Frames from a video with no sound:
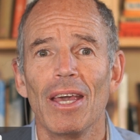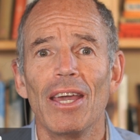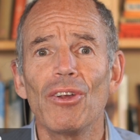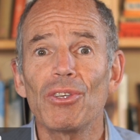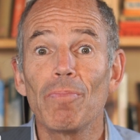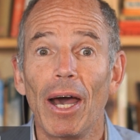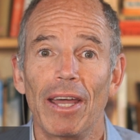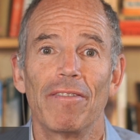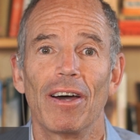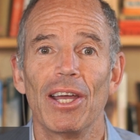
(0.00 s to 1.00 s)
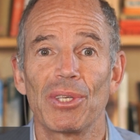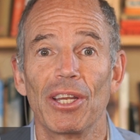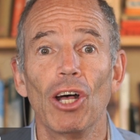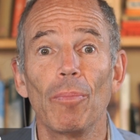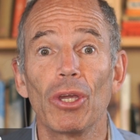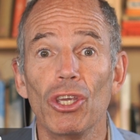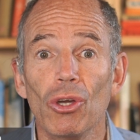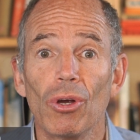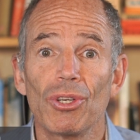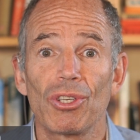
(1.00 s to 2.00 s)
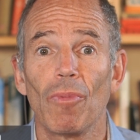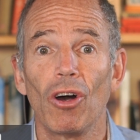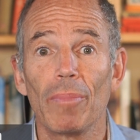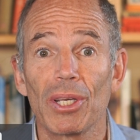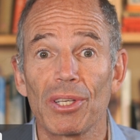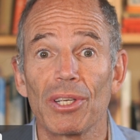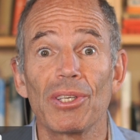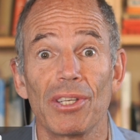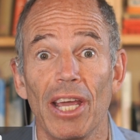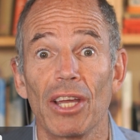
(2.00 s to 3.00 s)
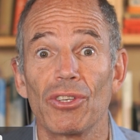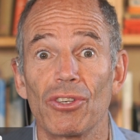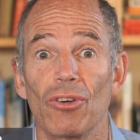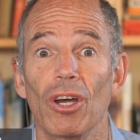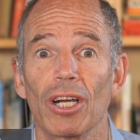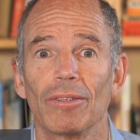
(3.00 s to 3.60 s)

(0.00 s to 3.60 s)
Here's my advice on helping your small business stand strong.